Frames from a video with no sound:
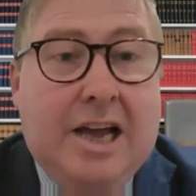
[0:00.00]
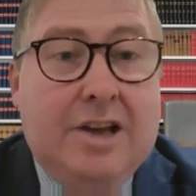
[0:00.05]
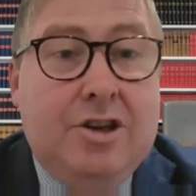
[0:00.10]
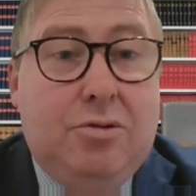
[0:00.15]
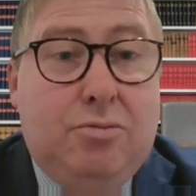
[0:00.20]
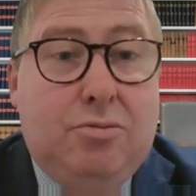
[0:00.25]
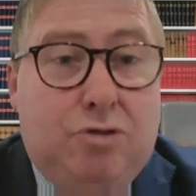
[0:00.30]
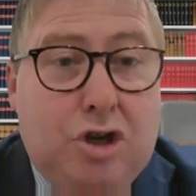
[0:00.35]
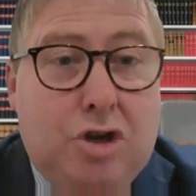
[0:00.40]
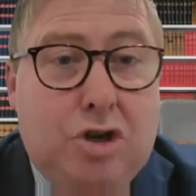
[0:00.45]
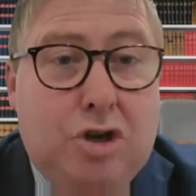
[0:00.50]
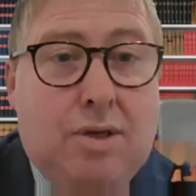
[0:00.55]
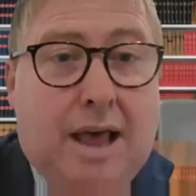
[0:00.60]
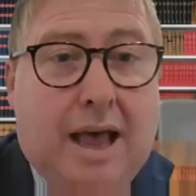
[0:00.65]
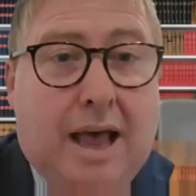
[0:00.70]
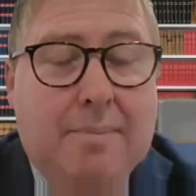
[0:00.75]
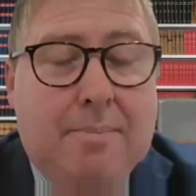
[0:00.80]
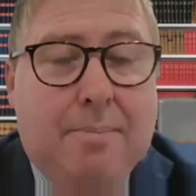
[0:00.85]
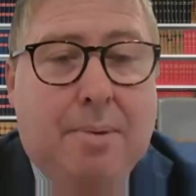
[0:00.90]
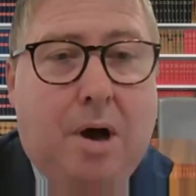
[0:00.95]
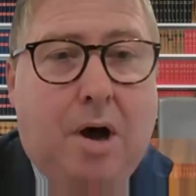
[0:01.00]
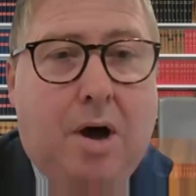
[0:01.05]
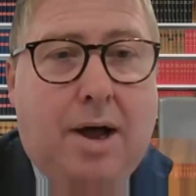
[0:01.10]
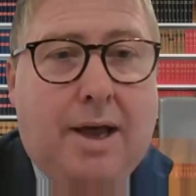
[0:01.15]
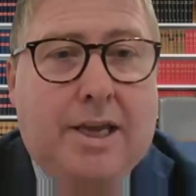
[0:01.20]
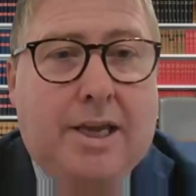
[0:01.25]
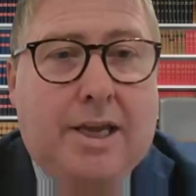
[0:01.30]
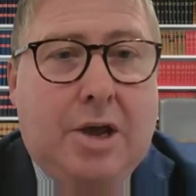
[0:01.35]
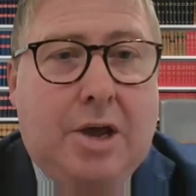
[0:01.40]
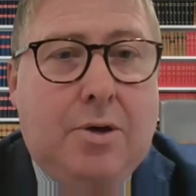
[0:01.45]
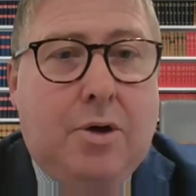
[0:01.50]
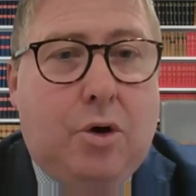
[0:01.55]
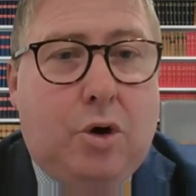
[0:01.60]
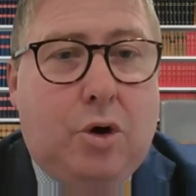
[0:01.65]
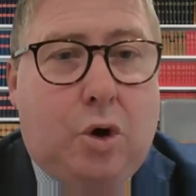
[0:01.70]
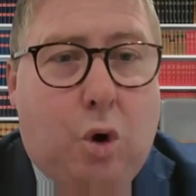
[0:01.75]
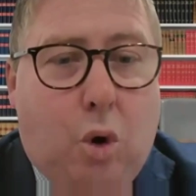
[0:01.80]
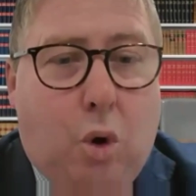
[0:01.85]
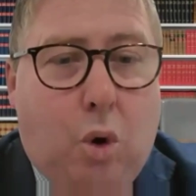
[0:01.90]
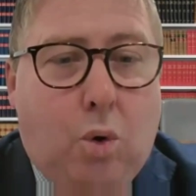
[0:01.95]
and you do that by going
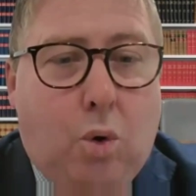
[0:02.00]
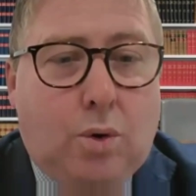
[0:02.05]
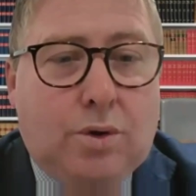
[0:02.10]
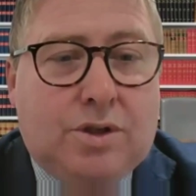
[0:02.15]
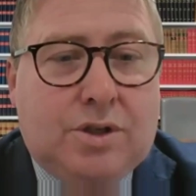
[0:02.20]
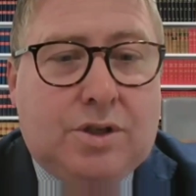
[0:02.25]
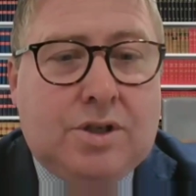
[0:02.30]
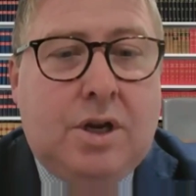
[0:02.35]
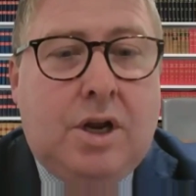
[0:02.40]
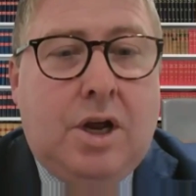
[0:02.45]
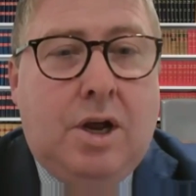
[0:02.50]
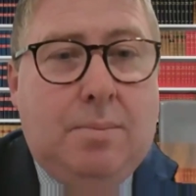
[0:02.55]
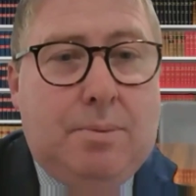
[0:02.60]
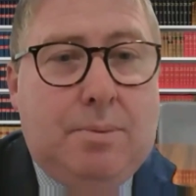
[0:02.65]
on a course